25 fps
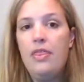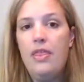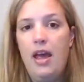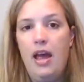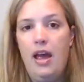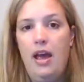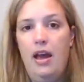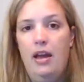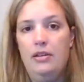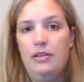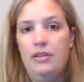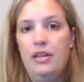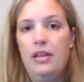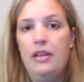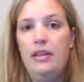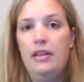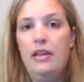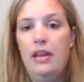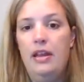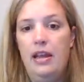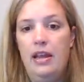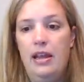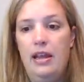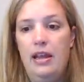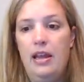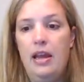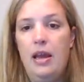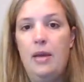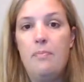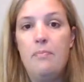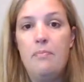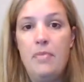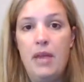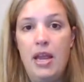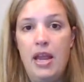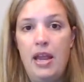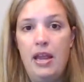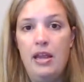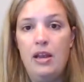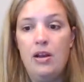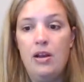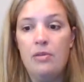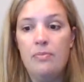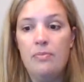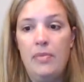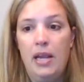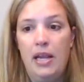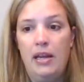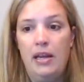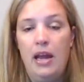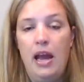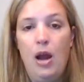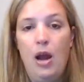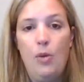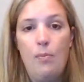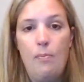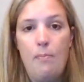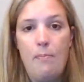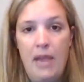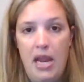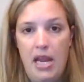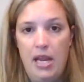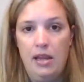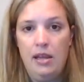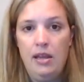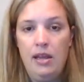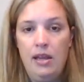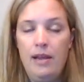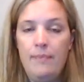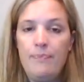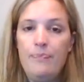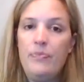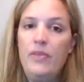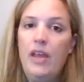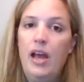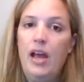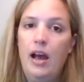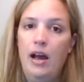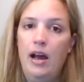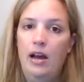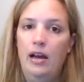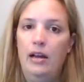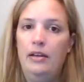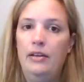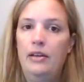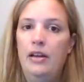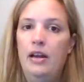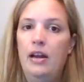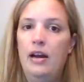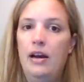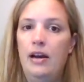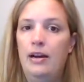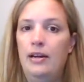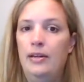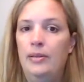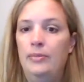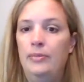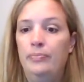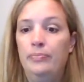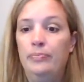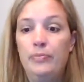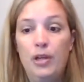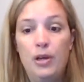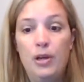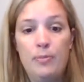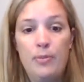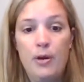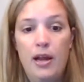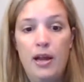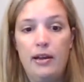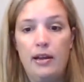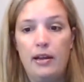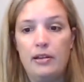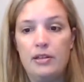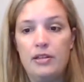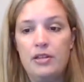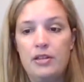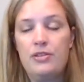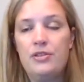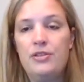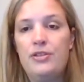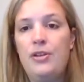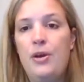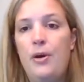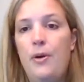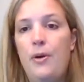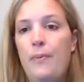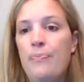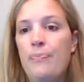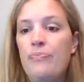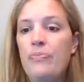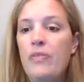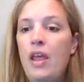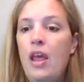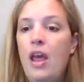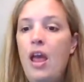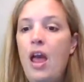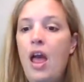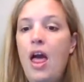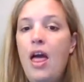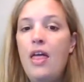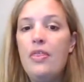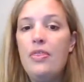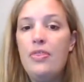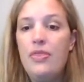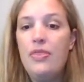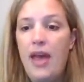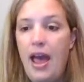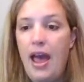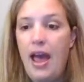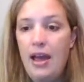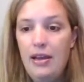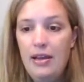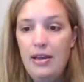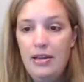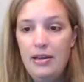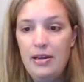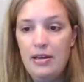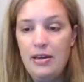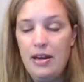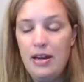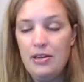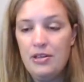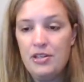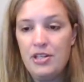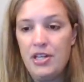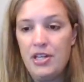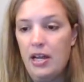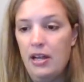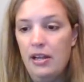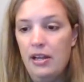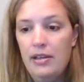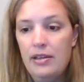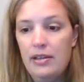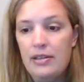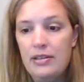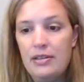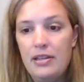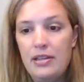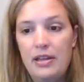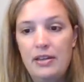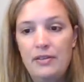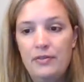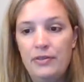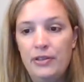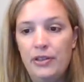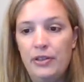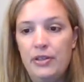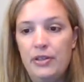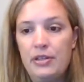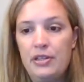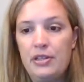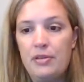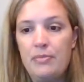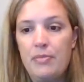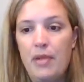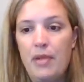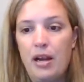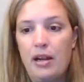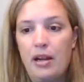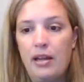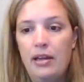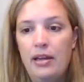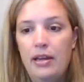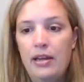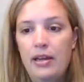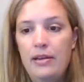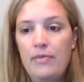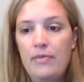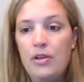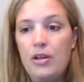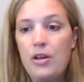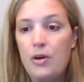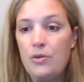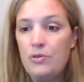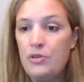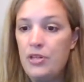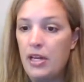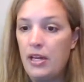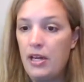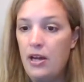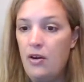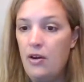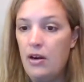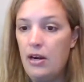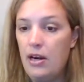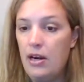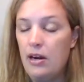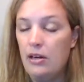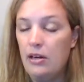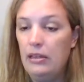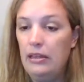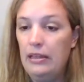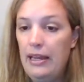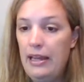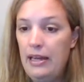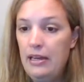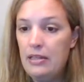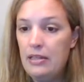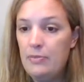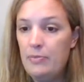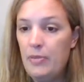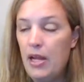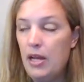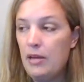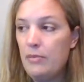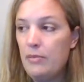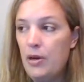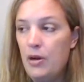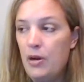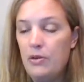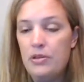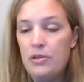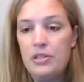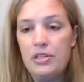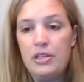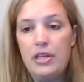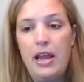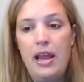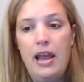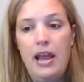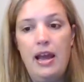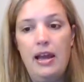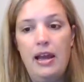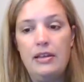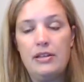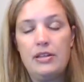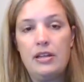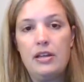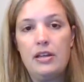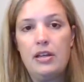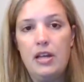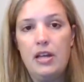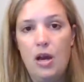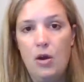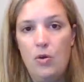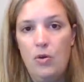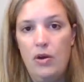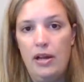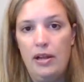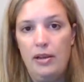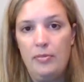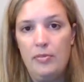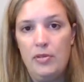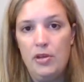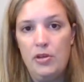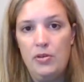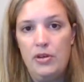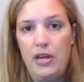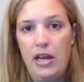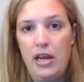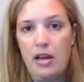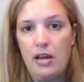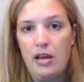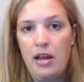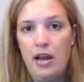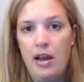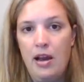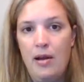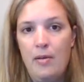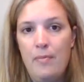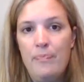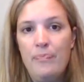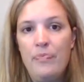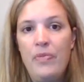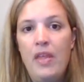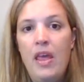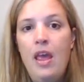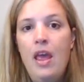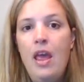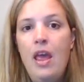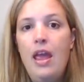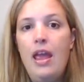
that they may or may not make on um, your product. So, that in a nutshell is influencer marketing. Go check out our latest blog post at goimu.com